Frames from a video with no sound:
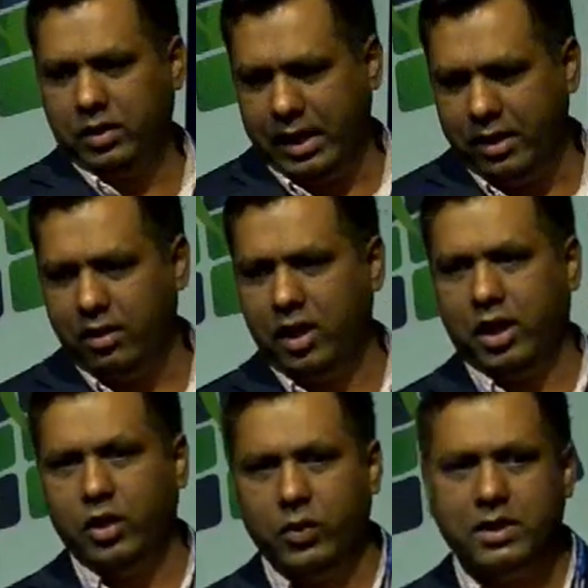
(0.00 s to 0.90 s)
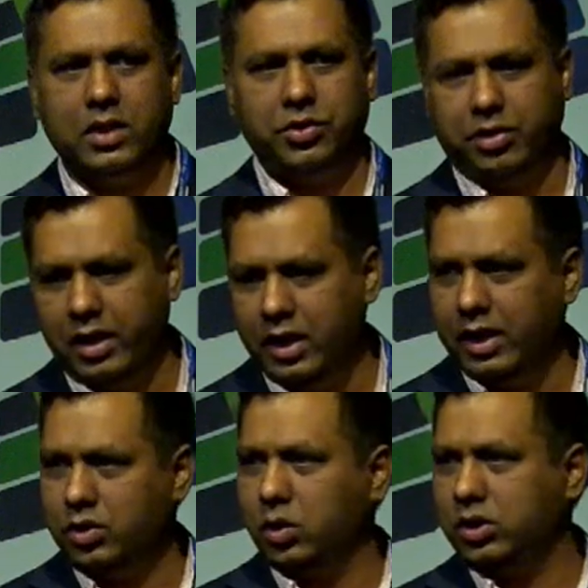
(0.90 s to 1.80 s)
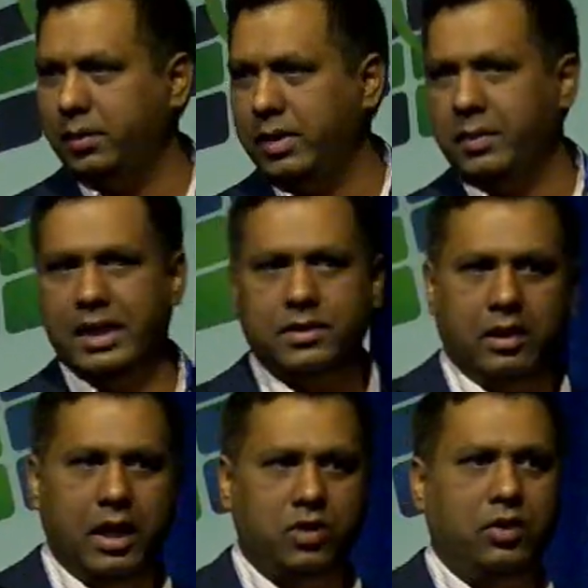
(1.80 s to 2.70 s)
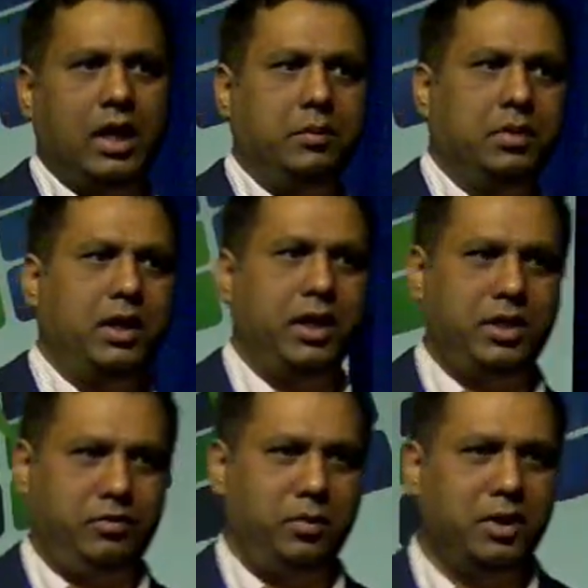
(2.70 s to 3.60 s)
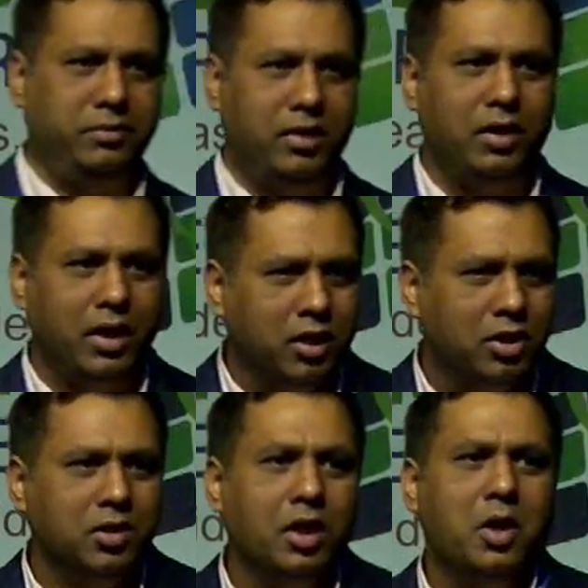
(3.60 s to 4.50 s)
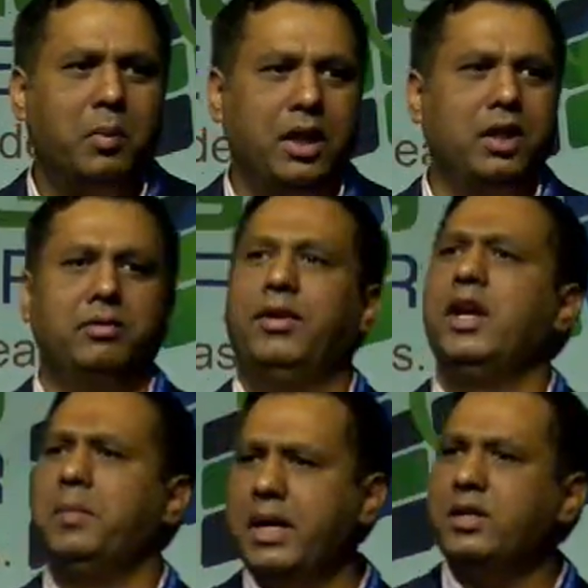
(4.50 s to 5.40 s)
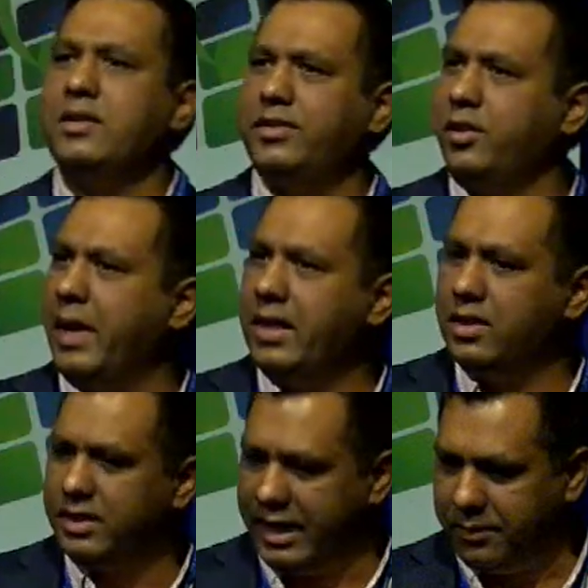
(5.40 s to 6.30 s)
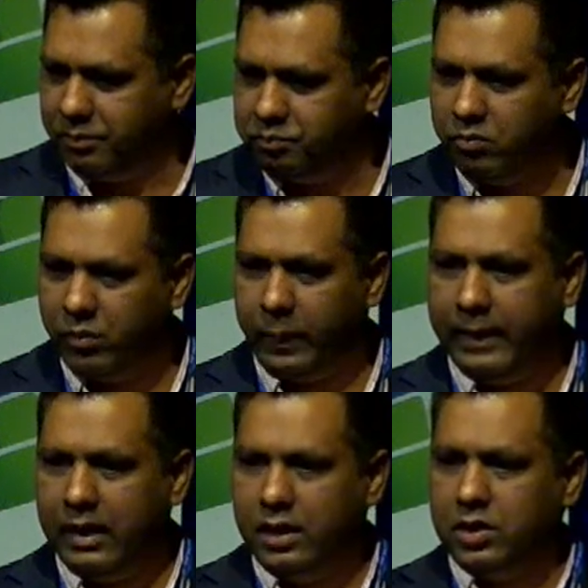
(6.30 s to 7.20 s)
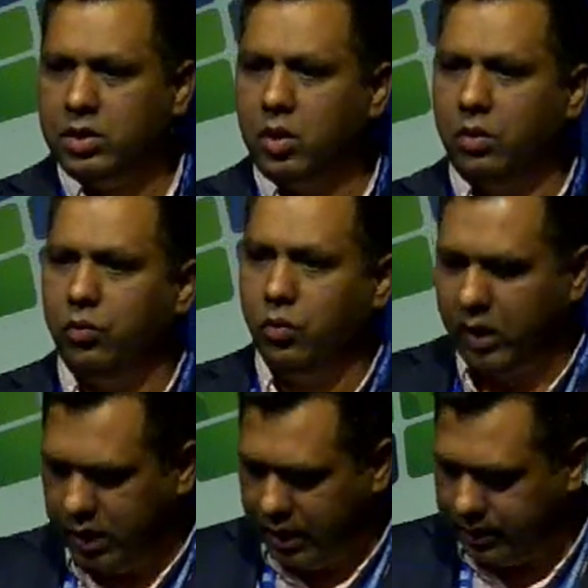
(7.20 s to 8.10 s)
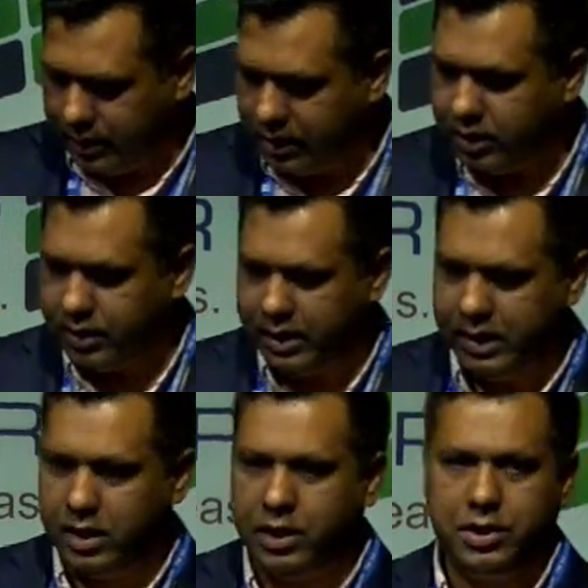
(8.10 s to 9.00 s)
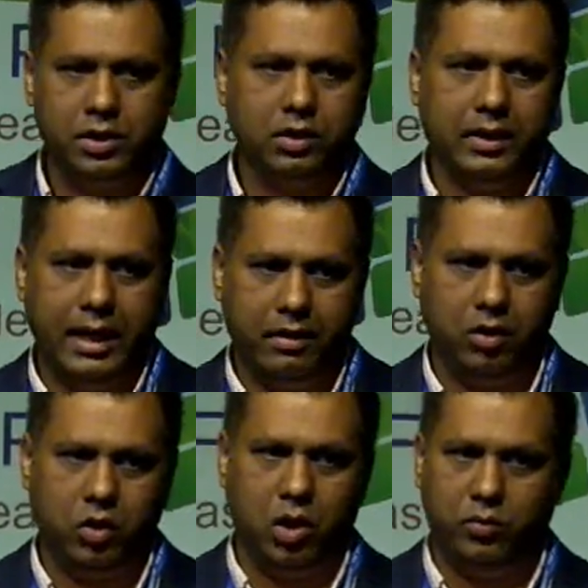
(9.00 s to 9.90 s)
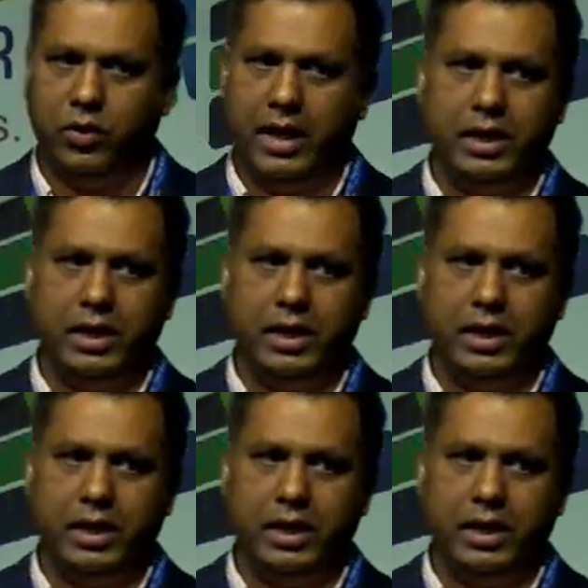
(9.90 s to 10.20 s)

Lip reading: Canada, US, Australia, so some of my slides will have the data from different regions, but their fundamentals remain the same. So what these suggest that these two have caught fire.